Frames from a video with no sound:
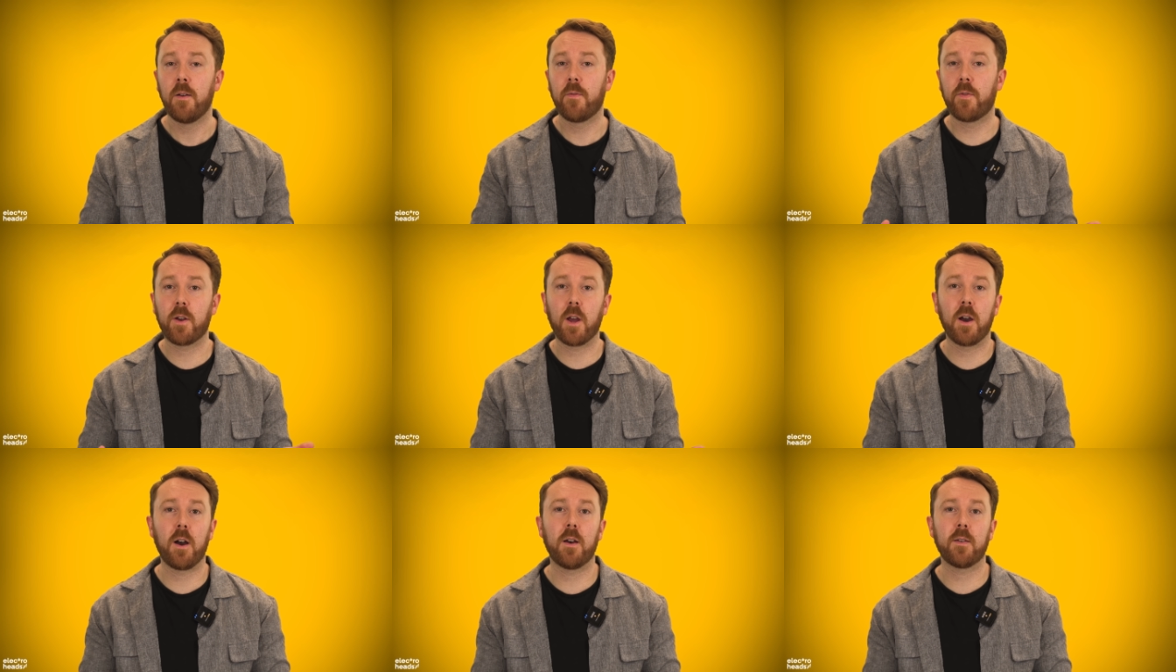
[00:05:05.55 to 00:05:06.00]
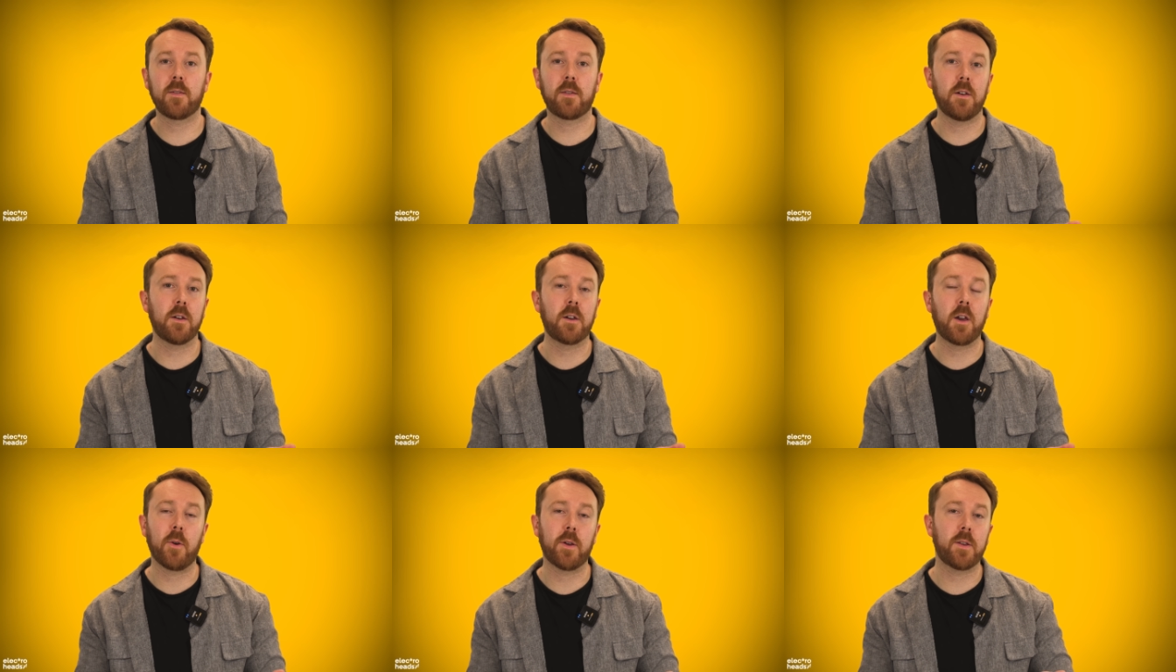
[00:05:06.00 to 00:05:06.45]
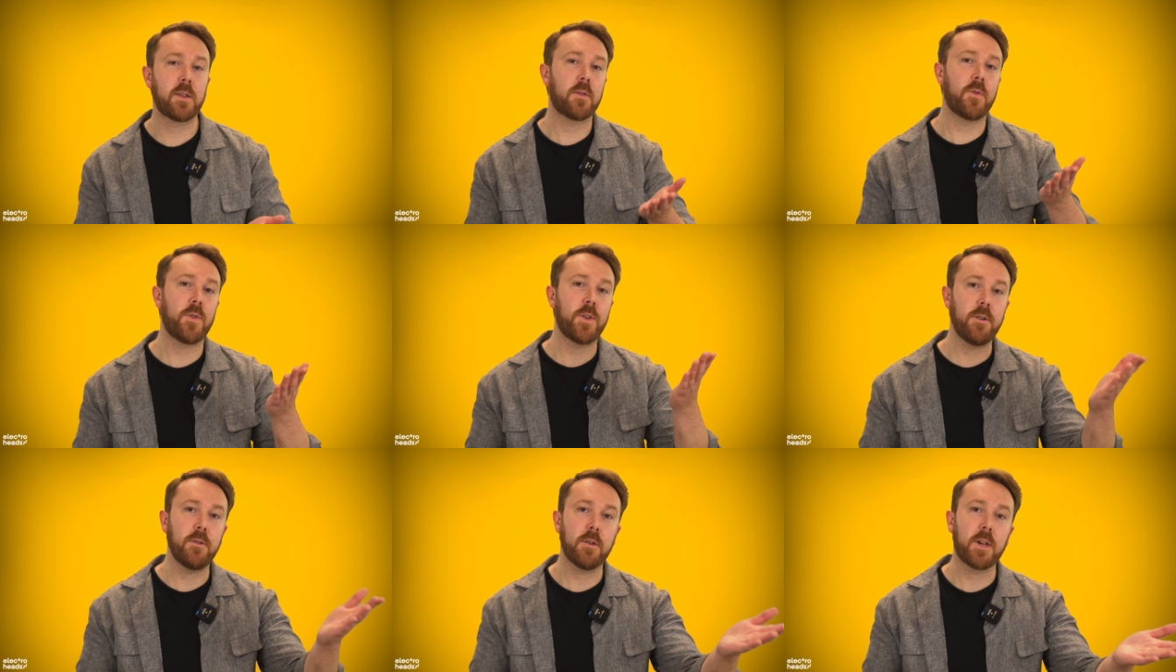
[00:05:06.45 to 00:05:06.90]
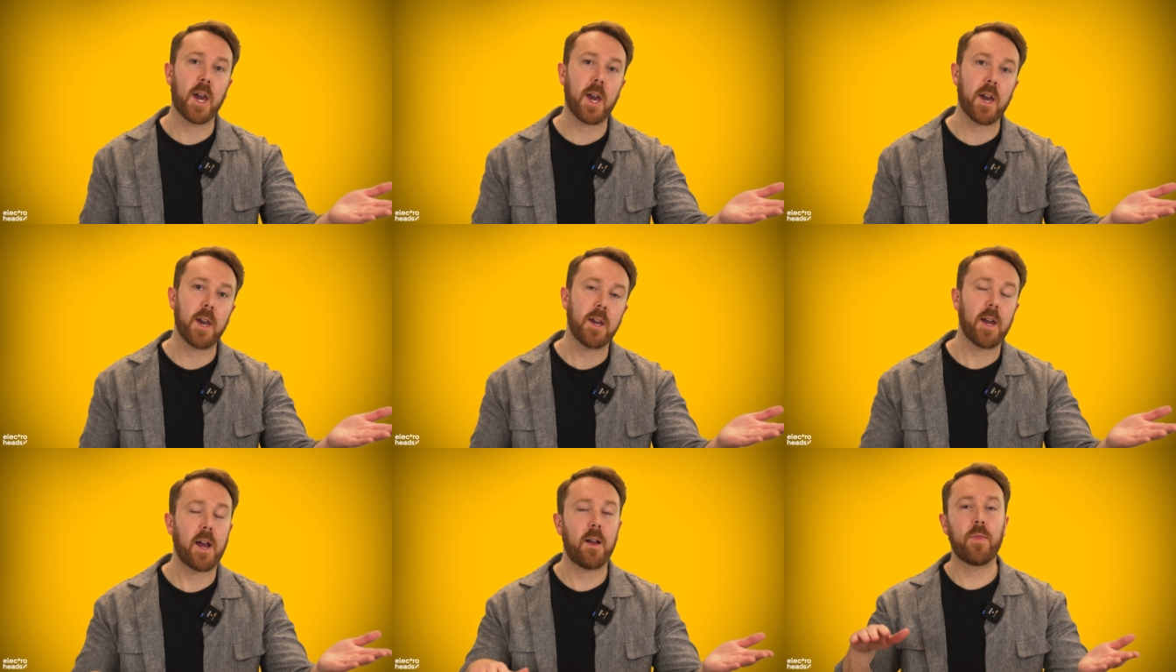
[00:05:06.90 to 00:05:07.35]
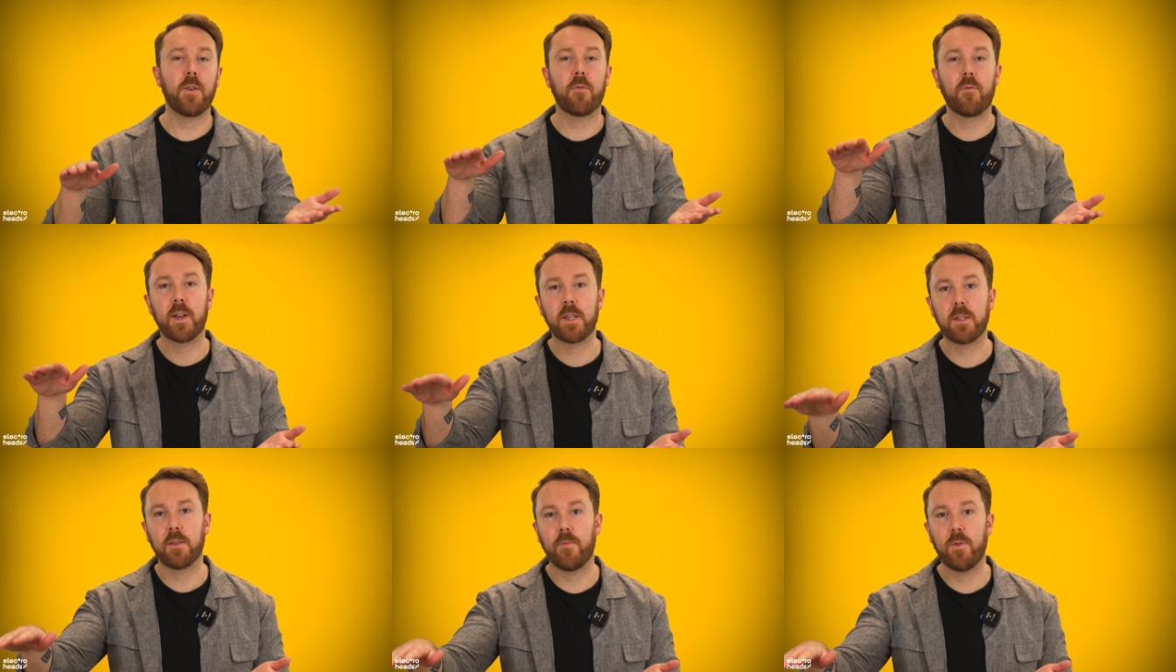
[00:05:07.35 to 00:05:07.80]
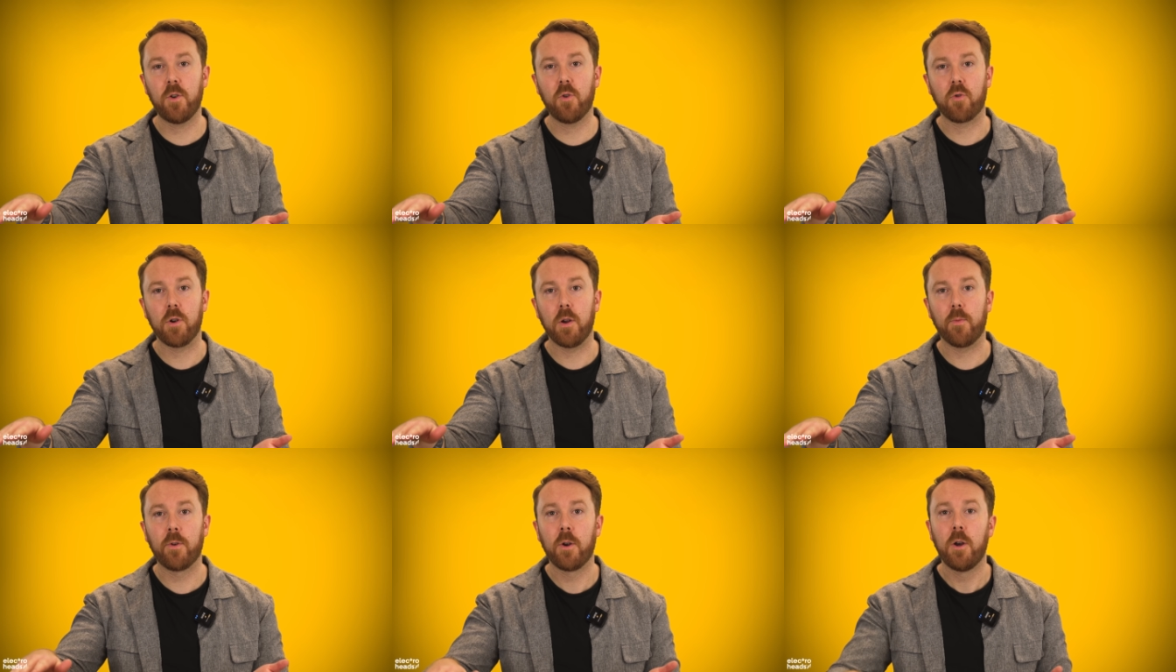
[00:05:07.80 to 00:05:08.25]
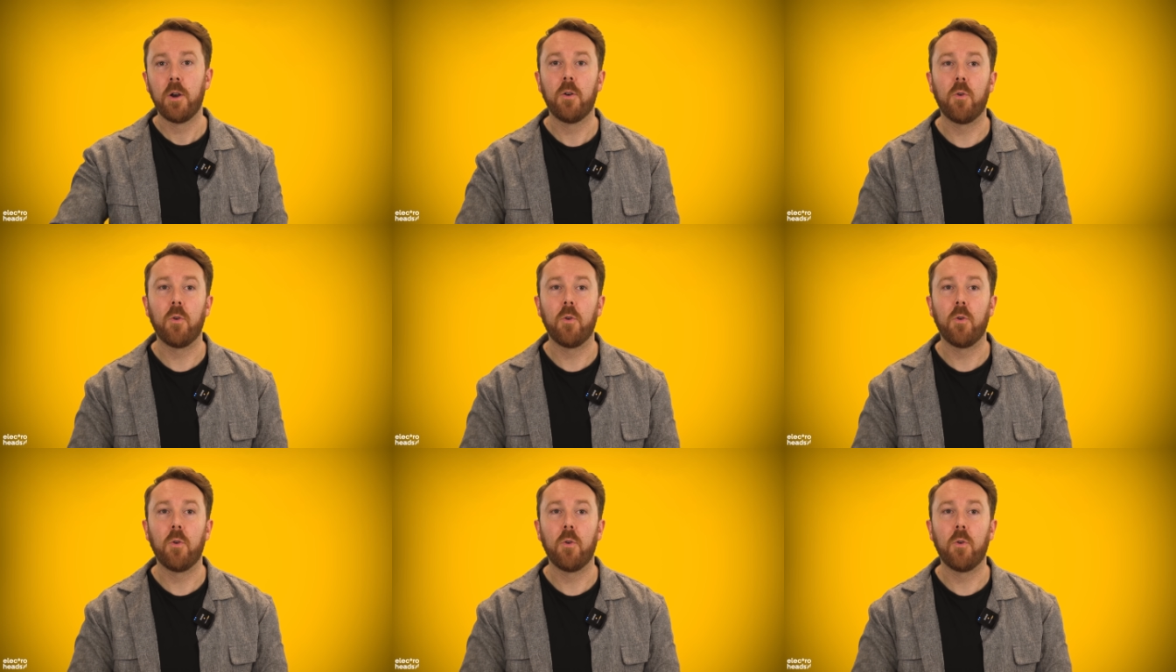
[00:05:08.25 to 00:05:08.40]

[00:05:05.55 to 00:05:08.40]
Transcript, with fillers: for cars that are going to the UK and the rest of Europe,